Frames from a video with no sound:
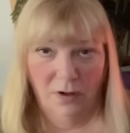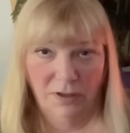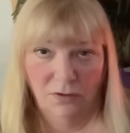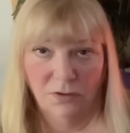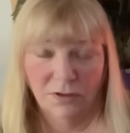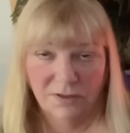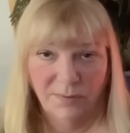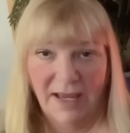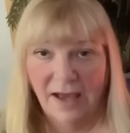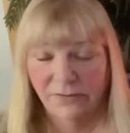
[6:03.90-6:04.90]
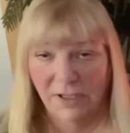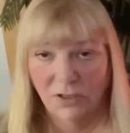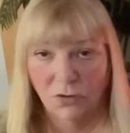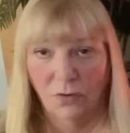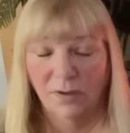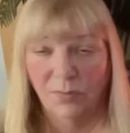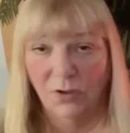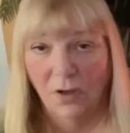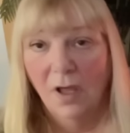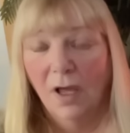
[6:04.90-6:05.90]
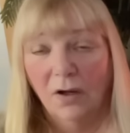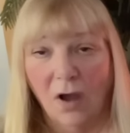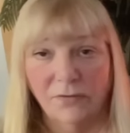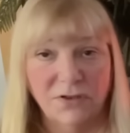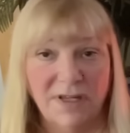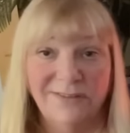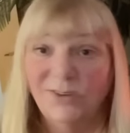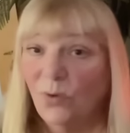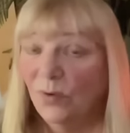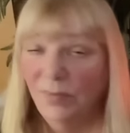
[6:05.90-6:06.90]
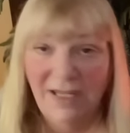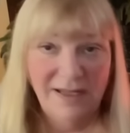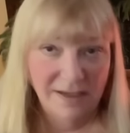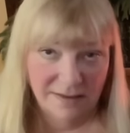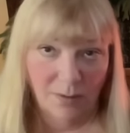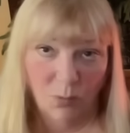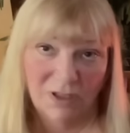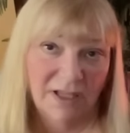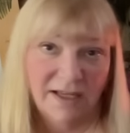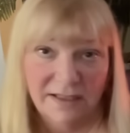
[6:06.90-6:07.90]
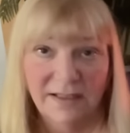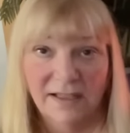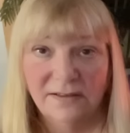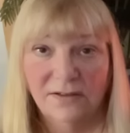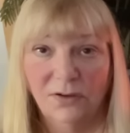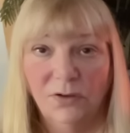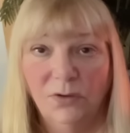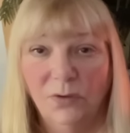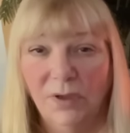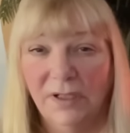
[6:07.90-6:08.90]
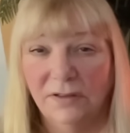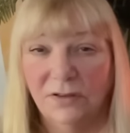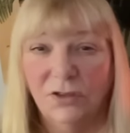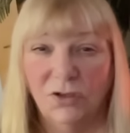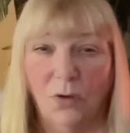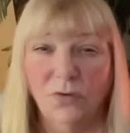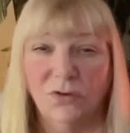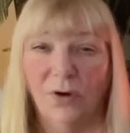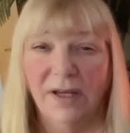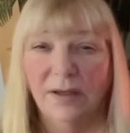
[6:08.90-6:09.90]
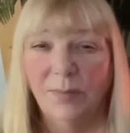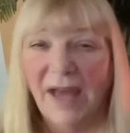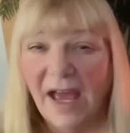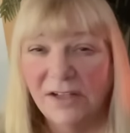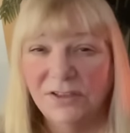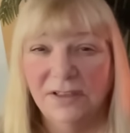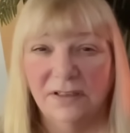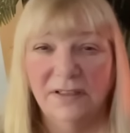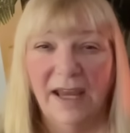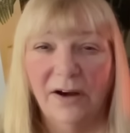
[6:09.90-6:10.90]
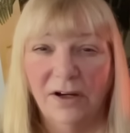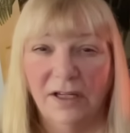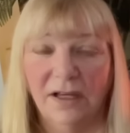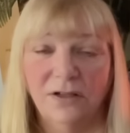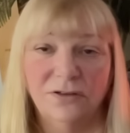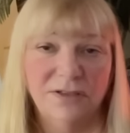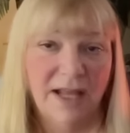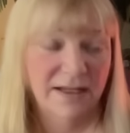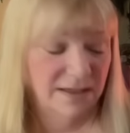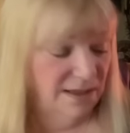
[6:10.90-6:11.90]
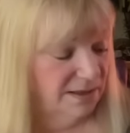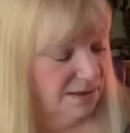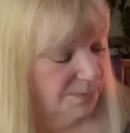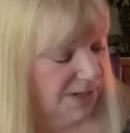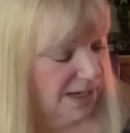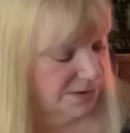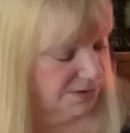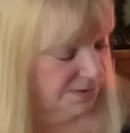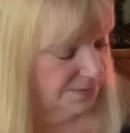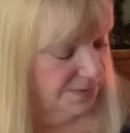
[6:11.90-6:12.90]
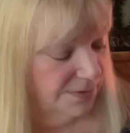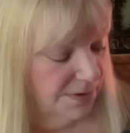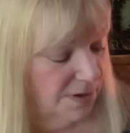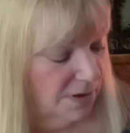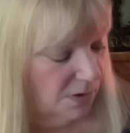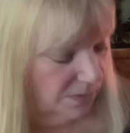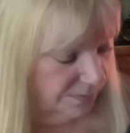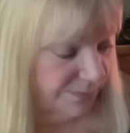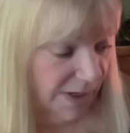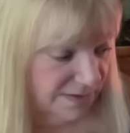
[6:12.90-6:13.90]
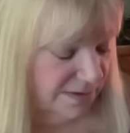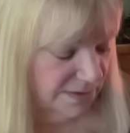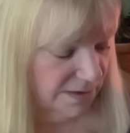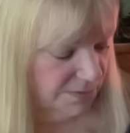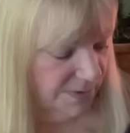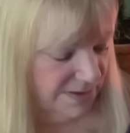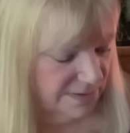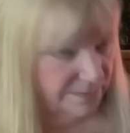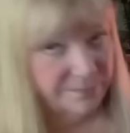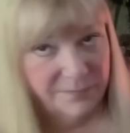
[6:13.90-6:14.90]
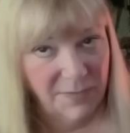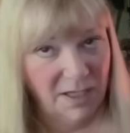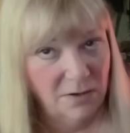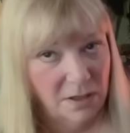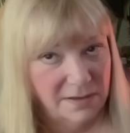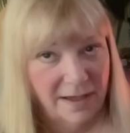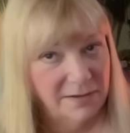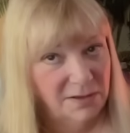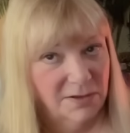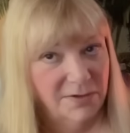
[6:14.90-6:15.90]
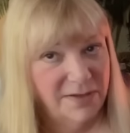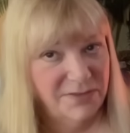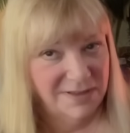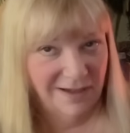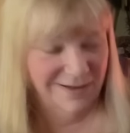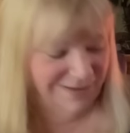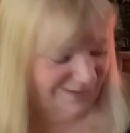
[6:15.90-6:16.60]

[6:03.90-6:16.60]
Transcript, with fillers: you could just be having enjoyable conversations or meeting someone like this who is shows great compassion, caring, understanding, and compassion. Or I said that twice. I caught that. You don't have to say it in the